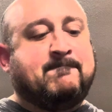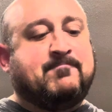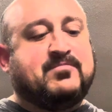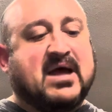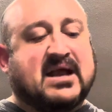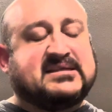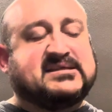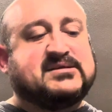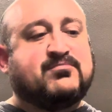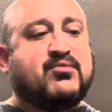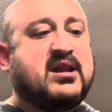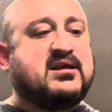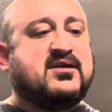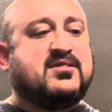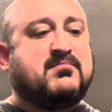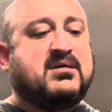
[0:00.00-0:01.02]
Nice and
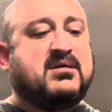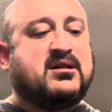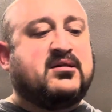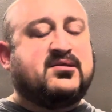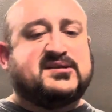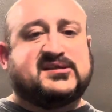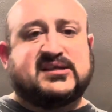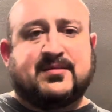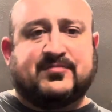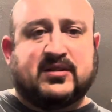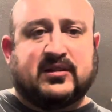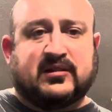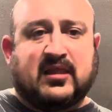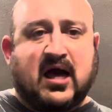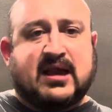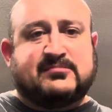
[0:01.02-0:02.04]
bready in the middle of the sip. The
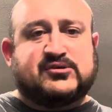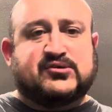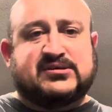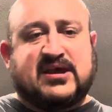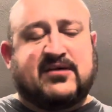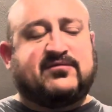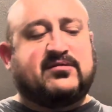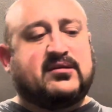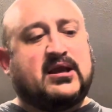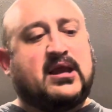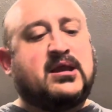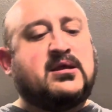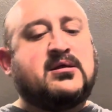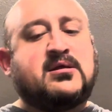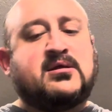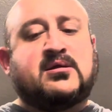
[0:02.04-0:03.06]
limes are definitely
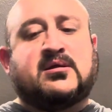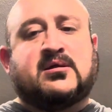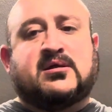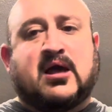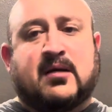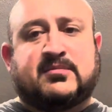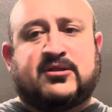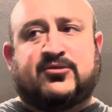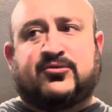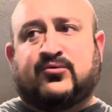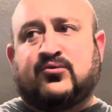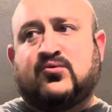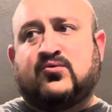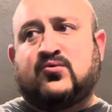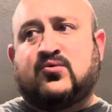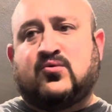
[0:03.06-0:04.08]
coming
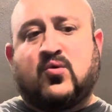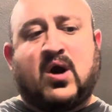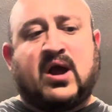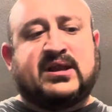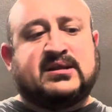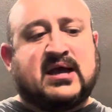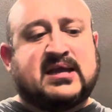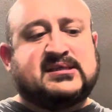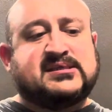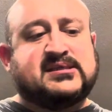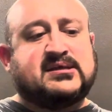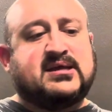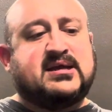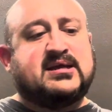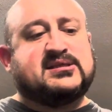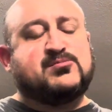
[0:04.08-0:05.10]
through quite
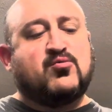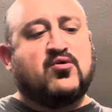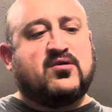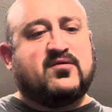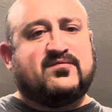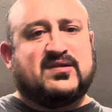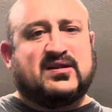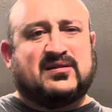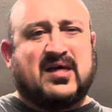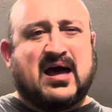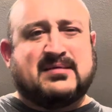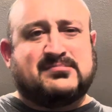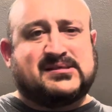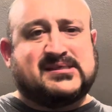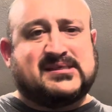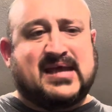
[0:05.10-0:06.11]
nicely. It's more of the
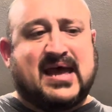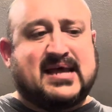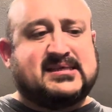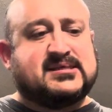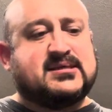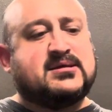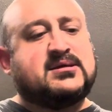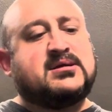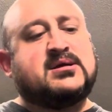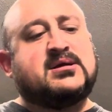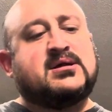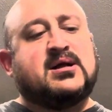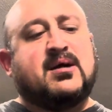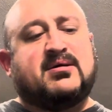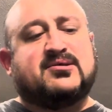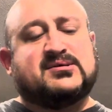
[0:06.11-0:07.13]
lime zest,
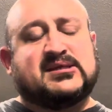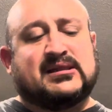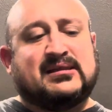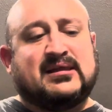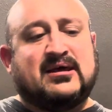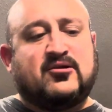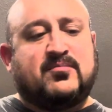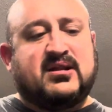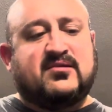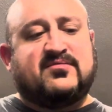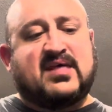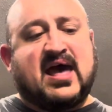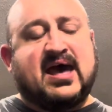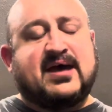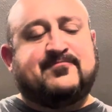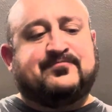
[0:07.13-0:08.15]
but there's a little bit of
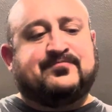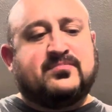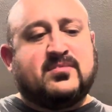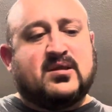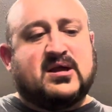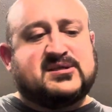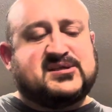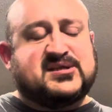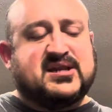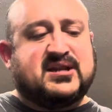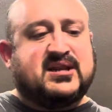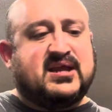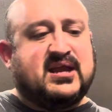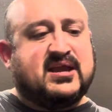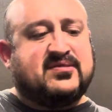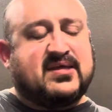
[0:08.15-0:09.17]
that
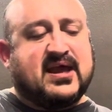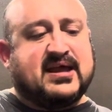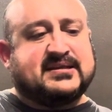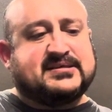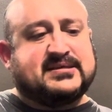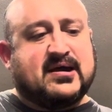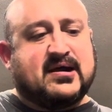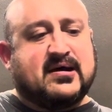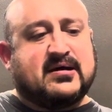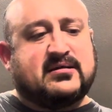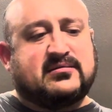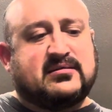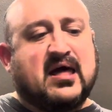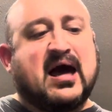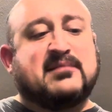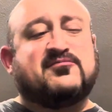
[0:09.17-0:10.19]
acidity and that uh,
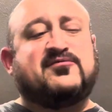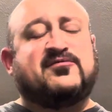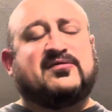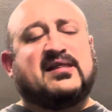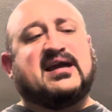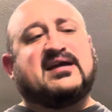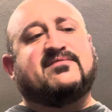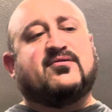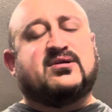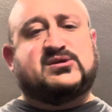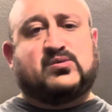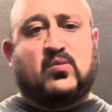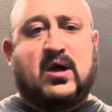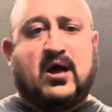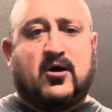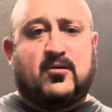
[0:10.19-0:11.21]
lime flavor as
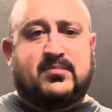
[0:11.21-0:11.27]
well.